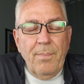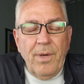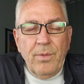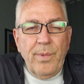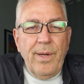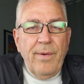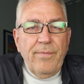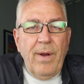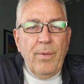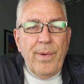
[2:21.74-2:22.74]
but we
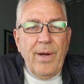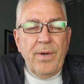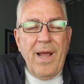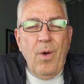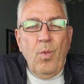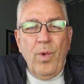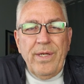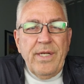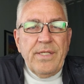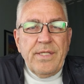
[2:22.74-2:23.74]
are now
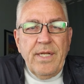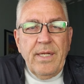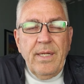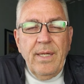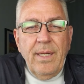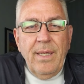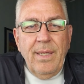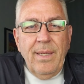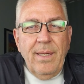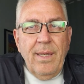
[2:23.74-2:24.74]
witnessing
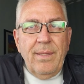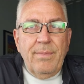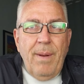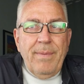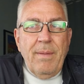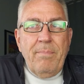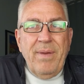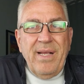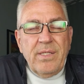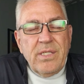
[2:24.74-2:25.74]
probably the
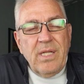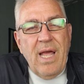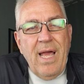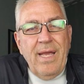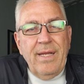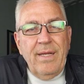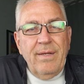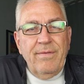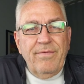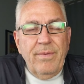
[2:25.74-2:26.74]
biggest lie
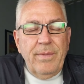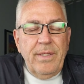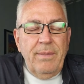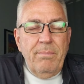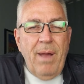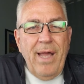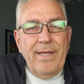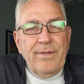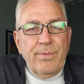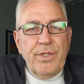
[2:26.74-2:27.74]
from the
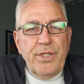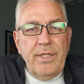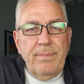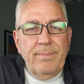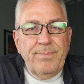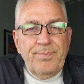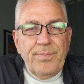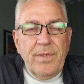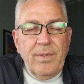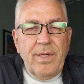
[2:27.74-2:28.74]
Biden regime,
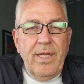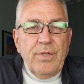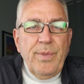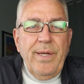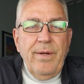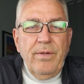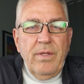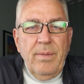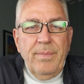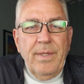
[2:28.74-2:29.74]
okay, as we hear
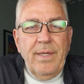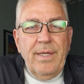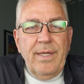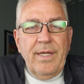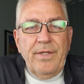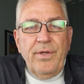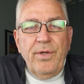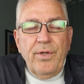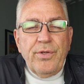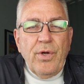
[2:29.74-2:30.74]
them continue
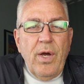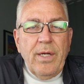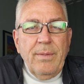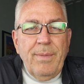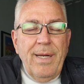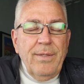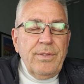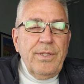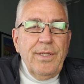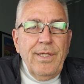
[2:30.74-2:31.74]
to talk about